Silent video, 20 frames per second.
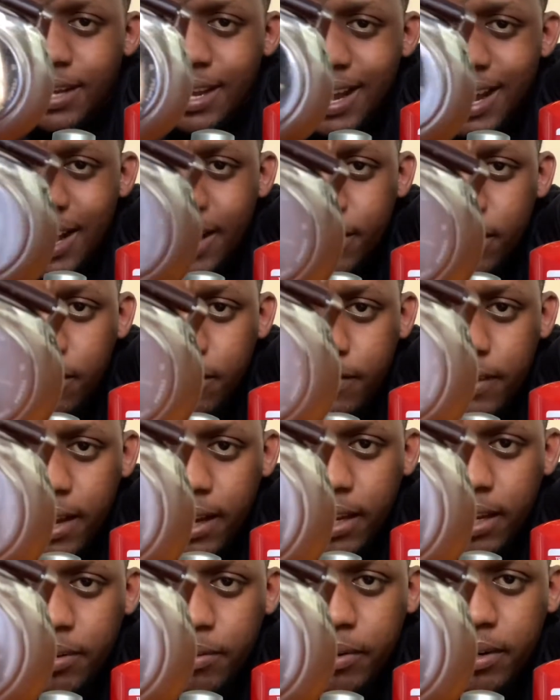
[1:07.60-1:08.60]
I don't know if y'all
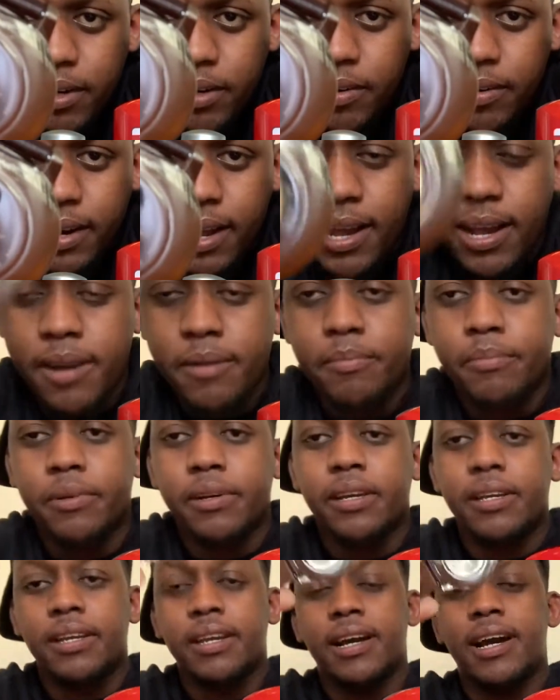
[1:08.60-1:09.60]
can read it or not,
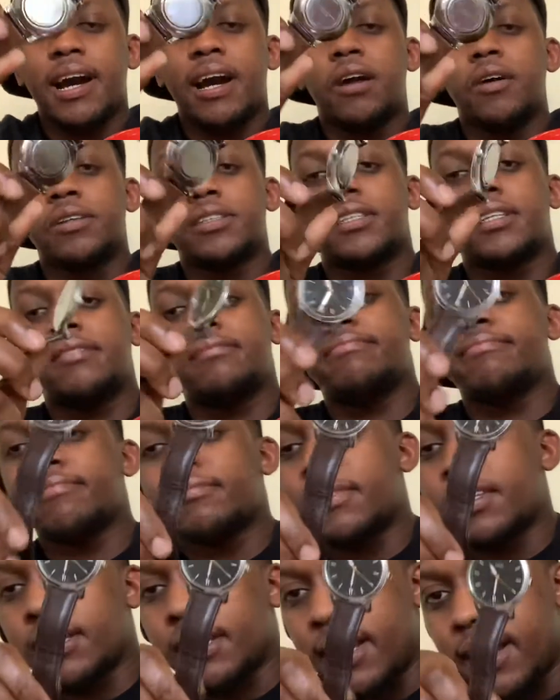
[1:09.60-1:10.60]
but yeah, I always
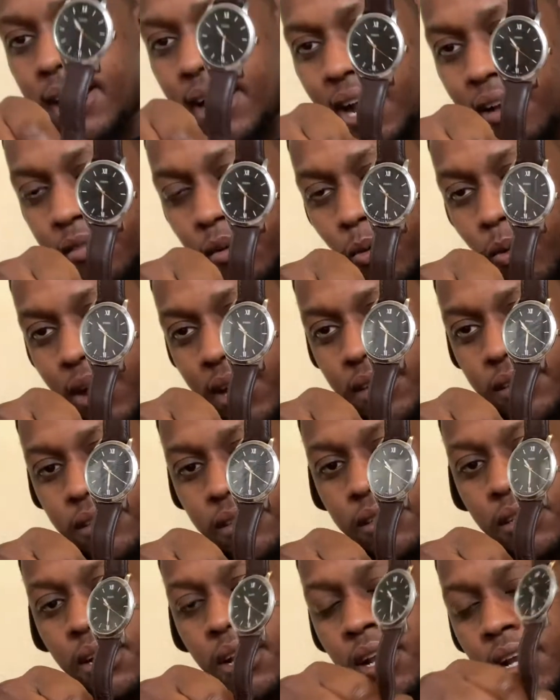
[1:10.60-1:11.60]
gotta have a watch
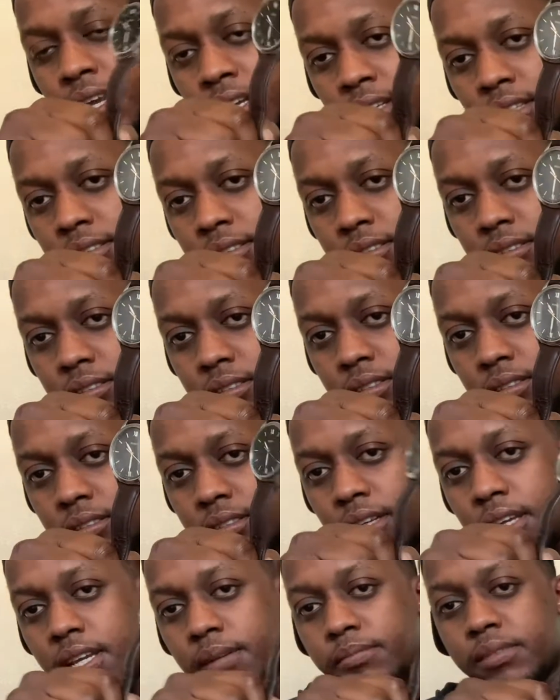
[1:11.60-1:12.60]
to
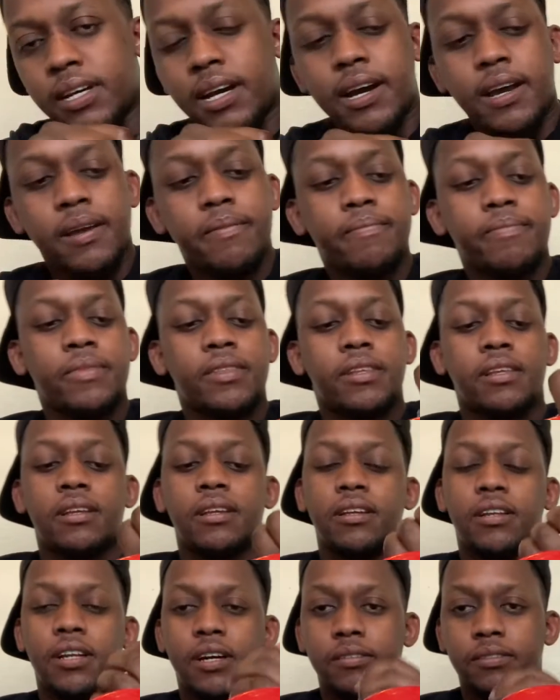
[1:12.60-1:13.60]
keep time,
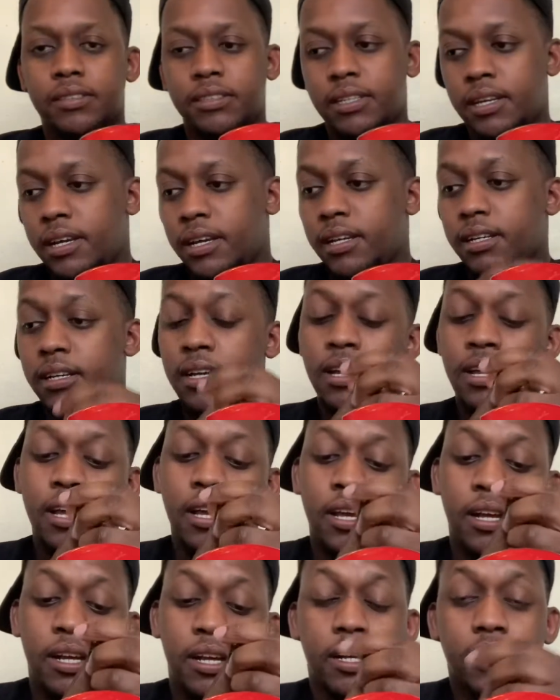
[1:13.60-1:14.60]
you know what I'm saying?
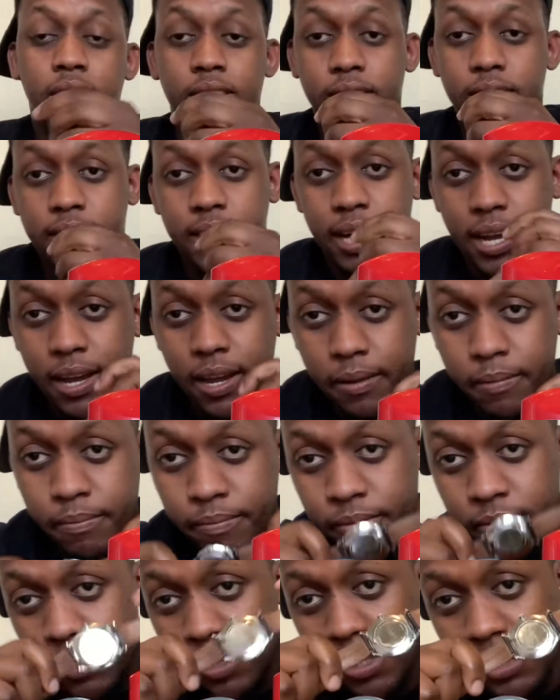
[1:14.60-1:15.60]
Cause
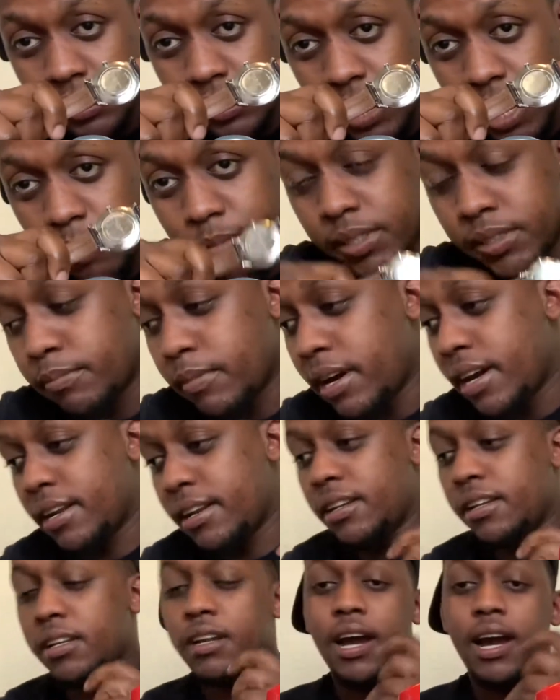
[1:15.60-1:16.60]
time is
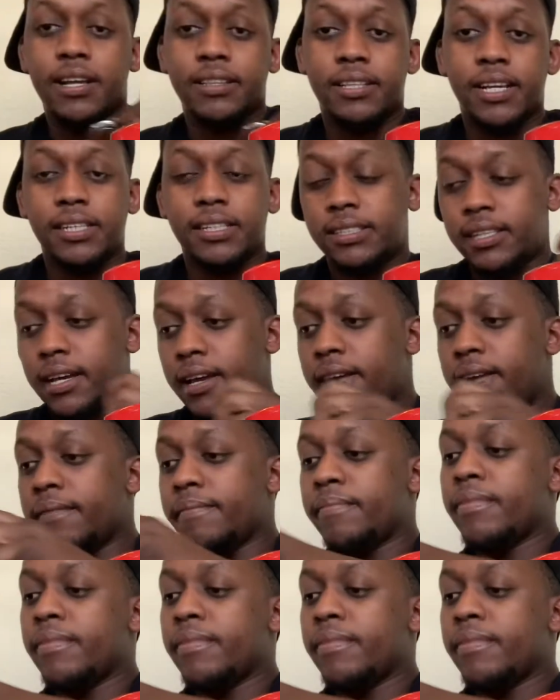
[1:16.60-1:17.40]
money, you know how they say.